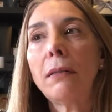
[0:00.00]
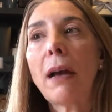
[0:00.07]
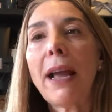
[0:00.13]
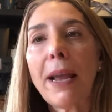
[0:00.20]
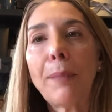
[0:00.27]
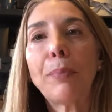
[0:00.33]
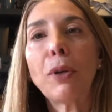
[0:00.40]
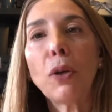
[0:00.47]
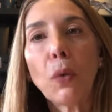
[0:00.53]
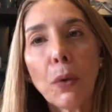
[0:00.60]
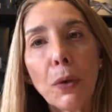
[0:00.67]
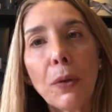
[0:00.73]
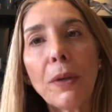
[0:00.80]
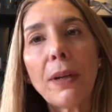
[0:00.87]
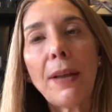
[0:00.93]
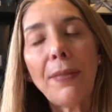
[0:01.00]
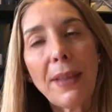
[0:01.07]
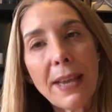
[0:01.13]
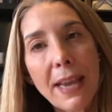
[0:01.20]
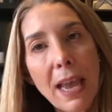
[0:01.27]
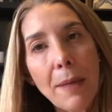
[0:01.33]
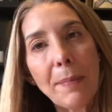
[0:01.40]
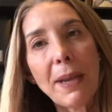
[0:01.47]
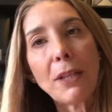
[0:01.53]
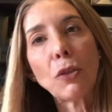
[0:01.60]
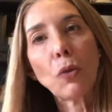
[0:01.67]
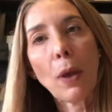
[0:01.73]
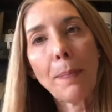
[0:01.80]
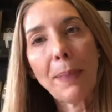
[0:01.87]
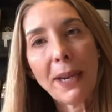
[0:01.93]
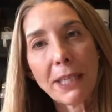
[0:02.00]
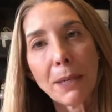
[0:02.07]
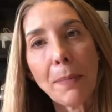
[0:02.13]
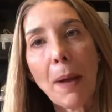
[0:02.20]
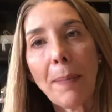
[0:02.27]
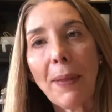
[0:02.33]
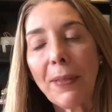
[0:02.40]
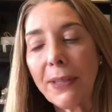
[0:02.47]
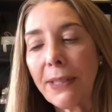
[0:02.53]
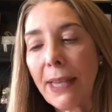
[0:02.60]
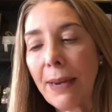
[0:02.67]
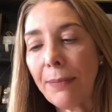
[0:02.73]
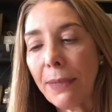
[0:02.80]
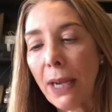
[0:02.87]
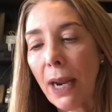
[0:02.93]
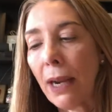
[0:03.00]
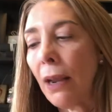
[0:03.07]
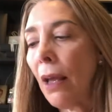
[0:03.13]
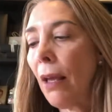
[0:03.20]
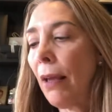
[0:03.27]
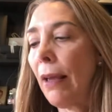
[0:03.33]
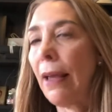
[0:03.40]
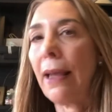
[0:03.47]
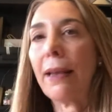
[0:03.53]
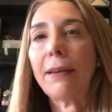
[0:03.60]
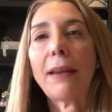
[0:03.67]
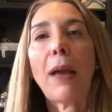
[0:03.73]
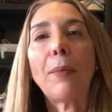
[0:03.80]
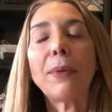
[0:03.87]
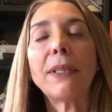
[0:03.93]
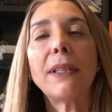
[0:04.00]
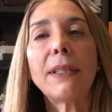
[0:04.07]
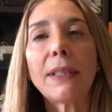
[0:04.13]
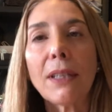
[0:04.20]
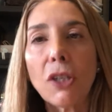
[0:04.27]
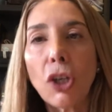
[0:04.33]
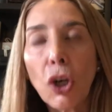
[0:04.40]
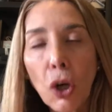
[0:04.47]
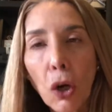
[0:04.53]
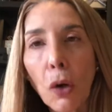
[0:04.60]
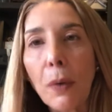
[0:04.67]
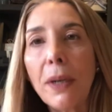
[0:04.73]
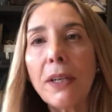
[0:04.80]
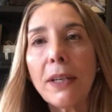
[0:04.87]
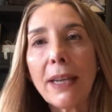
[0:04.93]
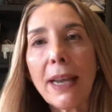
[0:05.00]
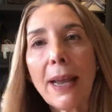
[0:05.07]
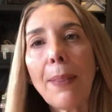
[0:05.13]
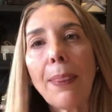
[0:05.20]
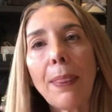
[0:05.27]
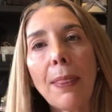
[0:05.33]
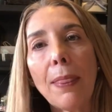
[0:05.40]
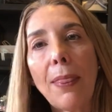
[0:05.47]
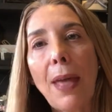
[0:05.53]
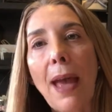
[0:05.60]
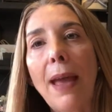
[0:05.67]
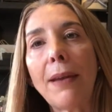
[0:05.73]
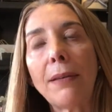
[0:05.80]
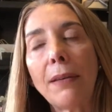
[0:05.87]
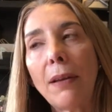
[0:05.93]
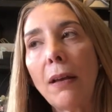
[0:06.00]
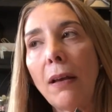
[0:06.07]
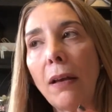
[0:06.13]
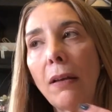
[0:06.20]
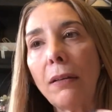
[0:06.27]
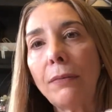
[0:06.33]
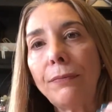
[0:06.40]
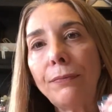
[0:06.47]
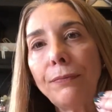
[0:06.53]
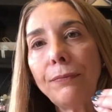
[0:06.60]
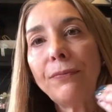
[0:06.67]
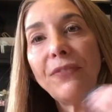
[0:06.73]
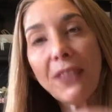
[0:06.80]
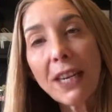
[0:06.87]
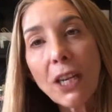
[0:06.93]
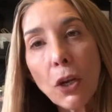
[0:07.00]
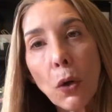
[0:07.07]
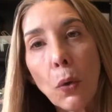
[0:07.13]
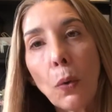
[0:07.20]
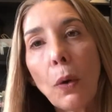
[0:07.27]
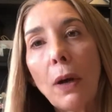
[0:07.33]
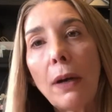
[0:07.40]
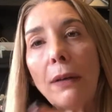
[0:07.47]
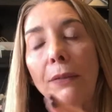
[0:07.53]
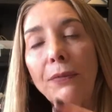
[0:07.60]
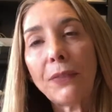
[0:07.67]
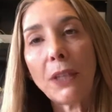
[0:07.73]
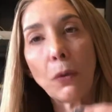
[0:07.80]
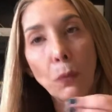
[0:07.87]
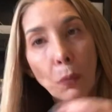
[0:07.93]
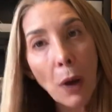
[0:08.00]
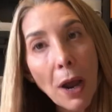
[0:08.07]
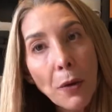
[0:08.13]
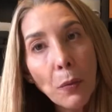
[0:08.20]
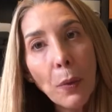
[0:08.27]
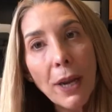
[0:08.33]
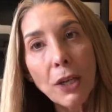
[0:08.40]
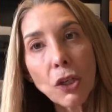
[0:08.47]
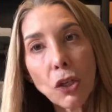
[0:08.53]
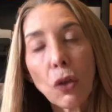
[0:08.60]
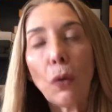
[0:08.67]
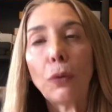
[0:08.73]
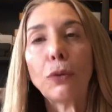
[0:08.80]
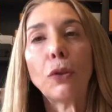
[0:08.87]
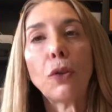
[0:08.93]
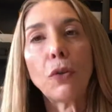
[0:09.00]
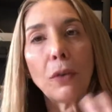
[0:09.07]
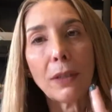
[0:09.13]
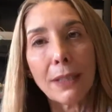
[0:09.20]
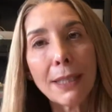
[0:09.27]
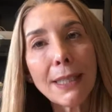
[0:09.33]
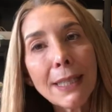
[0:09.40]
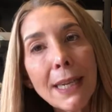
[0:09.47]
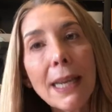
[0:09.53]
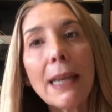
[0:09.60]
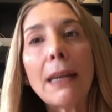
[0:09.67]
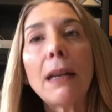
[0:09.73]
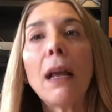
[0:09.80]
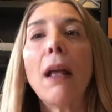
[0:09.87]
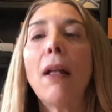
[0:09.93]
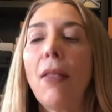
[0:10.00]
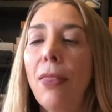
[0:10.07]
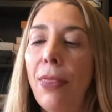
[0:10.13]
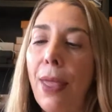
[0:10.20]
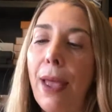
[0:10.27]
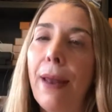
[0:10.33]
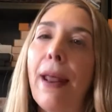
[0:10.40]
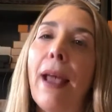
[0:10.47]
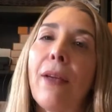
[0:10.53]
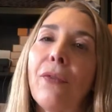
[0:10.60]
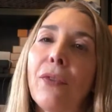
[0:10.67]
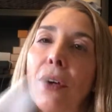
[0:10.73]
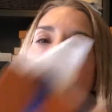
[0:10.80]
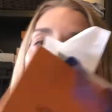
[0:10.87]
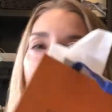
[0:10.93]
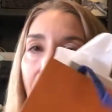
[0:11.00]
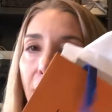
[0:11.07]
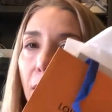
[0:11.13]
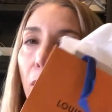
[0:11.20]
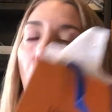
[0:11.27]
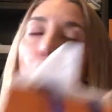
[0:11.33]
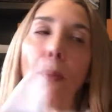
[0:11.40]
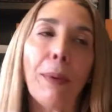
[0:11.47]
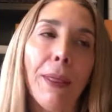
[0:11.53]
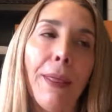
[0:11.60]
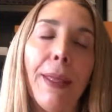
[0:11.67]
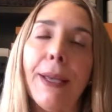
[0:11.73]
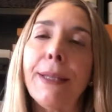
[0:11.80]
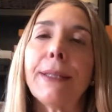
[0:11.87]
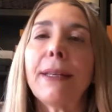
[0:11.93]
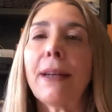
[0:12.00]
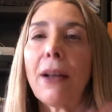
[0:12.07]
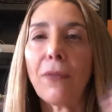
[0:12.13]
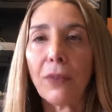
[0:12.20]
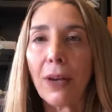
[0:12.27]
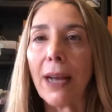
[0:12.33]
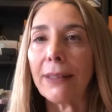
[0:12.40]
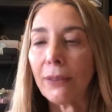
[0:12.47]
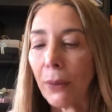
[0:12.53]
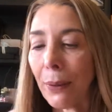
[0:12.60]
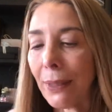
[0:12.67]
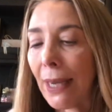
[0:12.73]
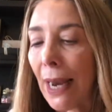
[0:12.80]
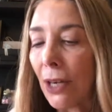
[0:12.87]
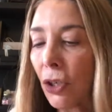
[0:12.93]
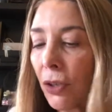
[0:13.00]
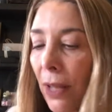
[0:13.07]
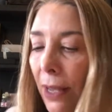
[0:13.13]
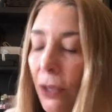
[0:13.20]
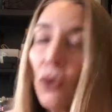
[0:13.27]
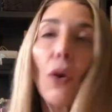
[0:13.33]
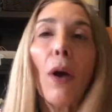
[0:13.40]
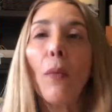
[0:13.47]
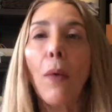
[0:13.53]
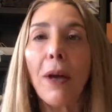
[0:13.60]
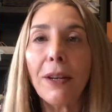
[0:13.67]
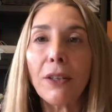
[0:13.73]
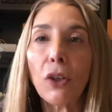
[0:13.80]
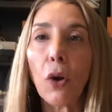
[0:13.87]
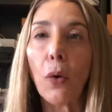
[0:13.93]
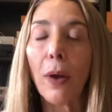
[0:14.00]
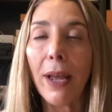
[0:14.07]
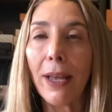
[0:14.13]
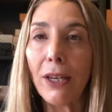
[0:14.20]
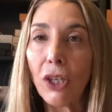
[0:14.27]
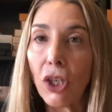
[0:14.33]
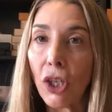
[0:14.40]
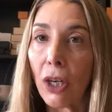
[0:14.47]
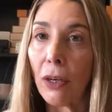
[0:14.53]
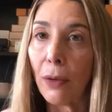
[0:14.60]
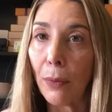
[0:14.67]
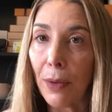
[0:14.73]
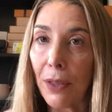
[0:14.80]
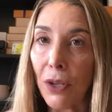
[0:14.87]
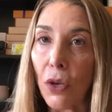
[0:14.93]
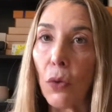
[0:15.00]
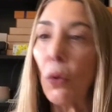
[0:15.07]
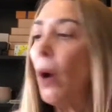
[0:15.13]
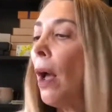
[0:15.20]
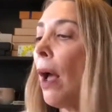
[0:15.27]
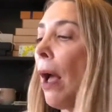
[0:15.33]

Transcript: I had pre-ordered and they came in, so I picked them up on the same day. And I was in such a hurry to get that uh, video of the runway show so you could see it that I forgot to open this and I forgot to attach that. So I wanted to go ahead and share it with you.